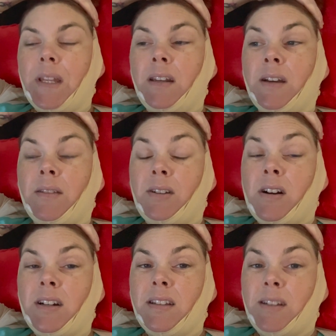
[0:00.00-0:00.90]
Now there
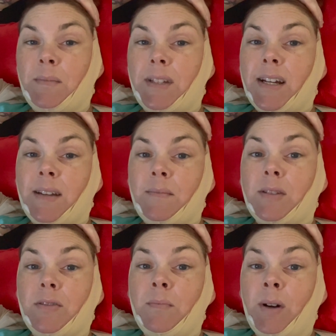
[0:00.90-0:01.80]
are some times,
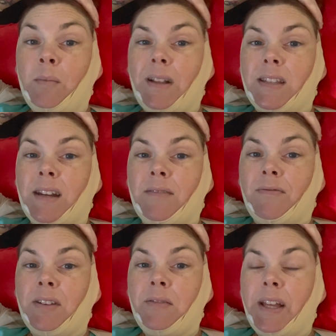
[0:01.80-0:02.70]
there's moments that I
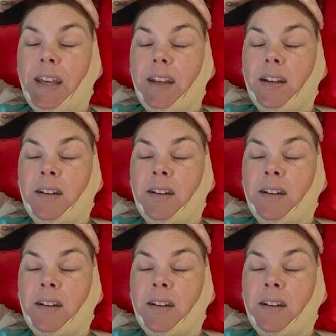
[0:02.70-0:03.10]
feel like,